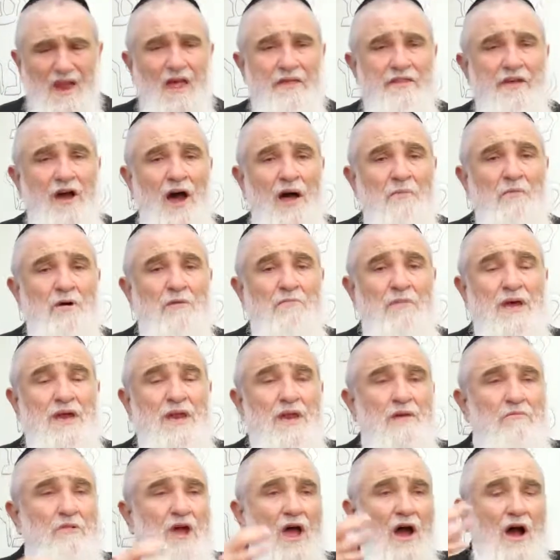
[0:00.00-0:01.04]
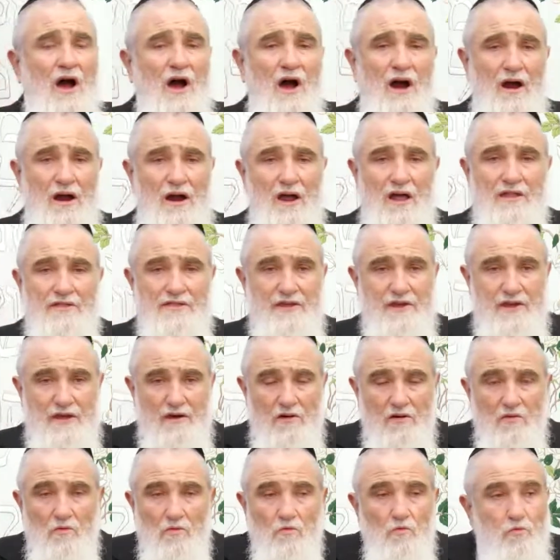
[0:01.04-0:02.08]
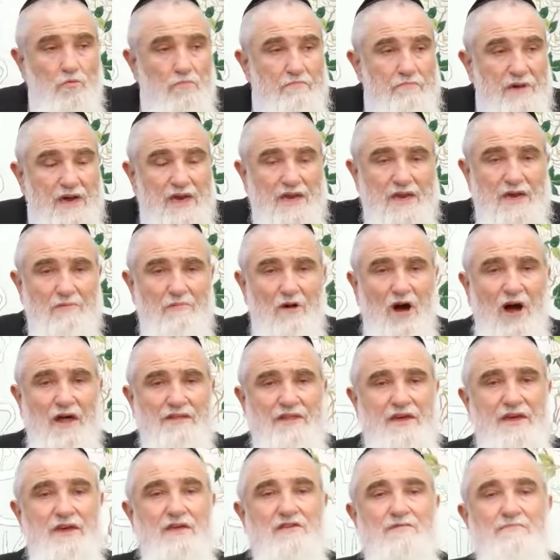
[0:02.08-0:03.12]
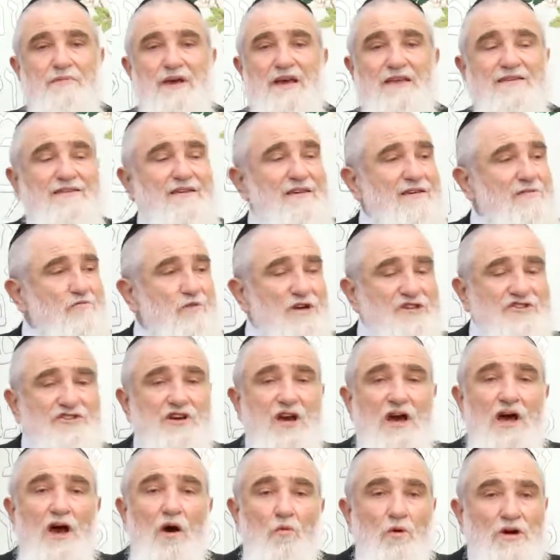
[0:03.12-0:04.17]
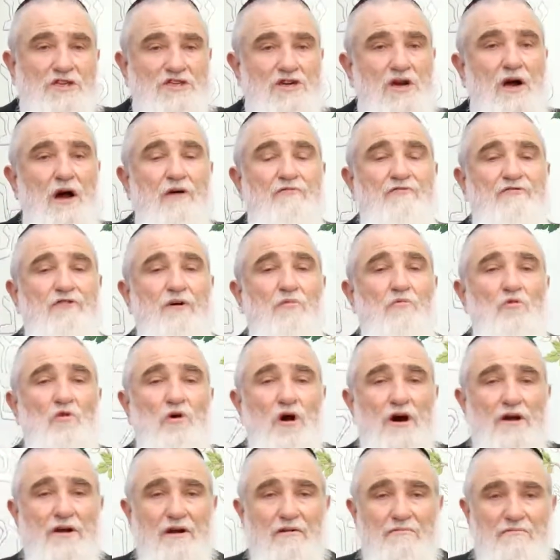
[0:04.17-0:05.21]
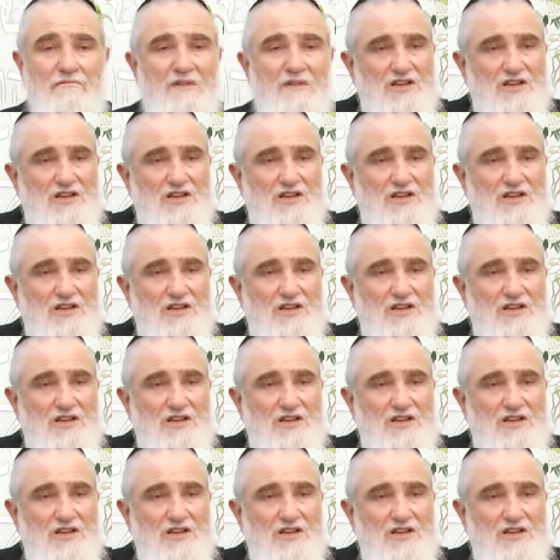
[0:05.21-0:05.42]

The Arba Minim are the Minim are the species which, which come from water.